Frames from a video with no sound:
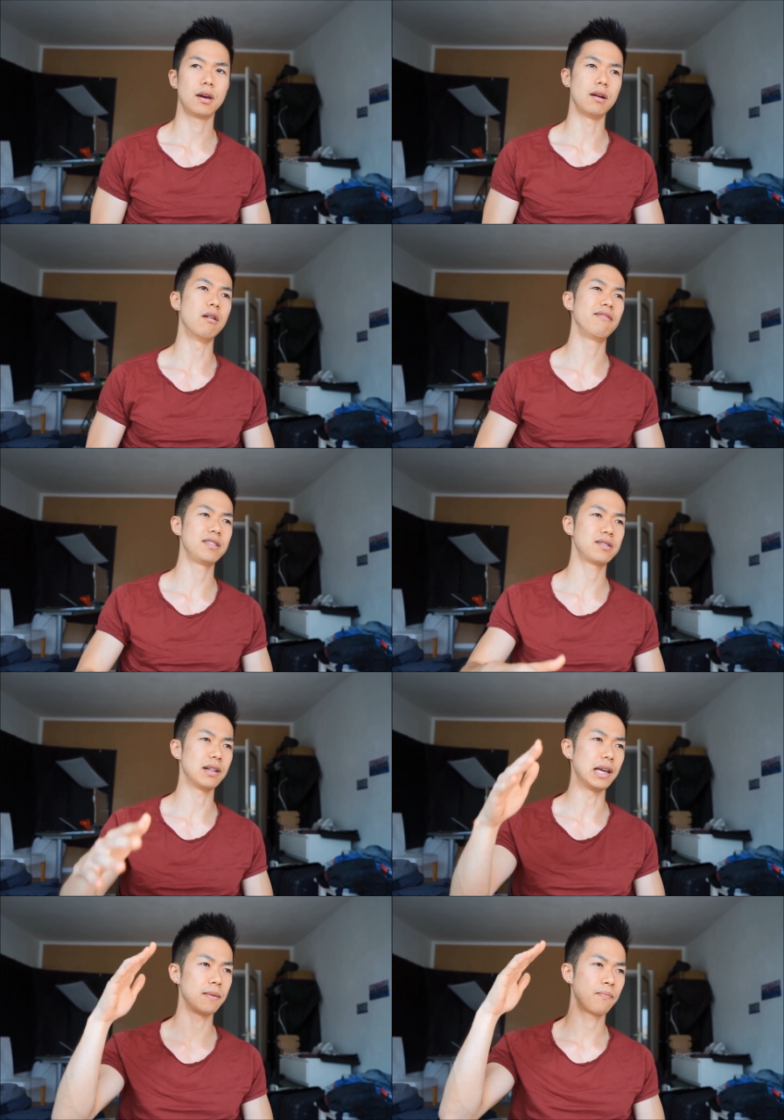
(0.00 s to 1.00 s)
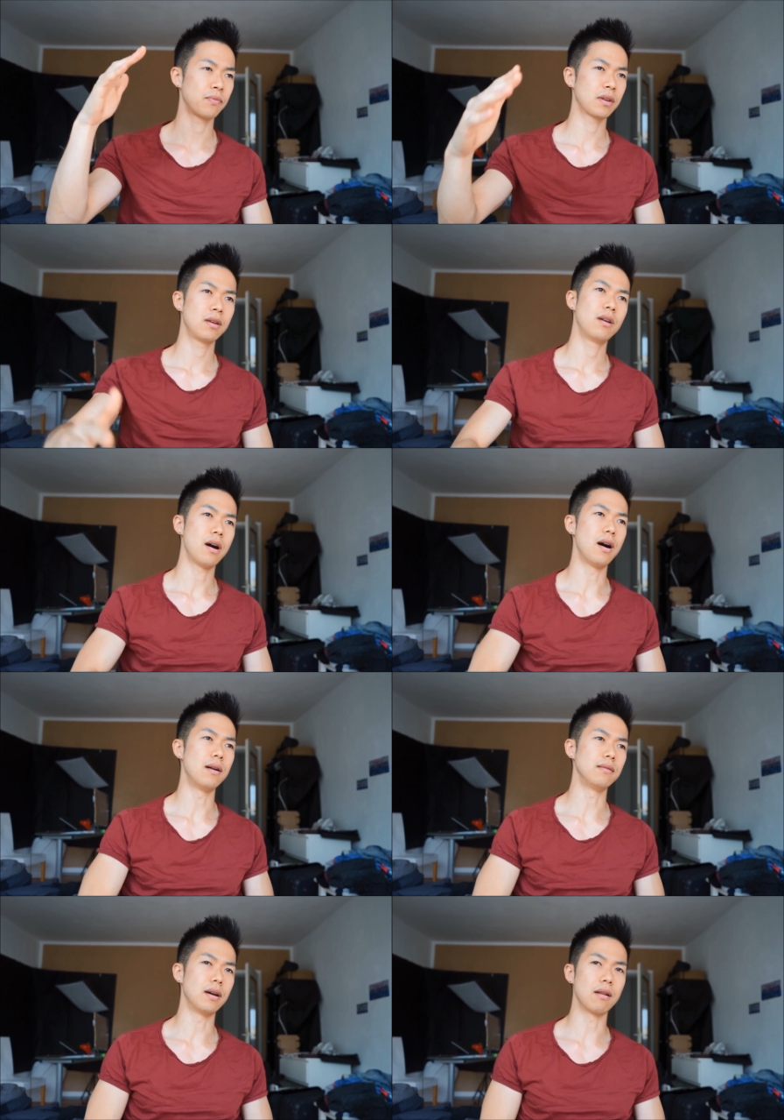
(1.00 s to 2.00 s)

And obviously, um,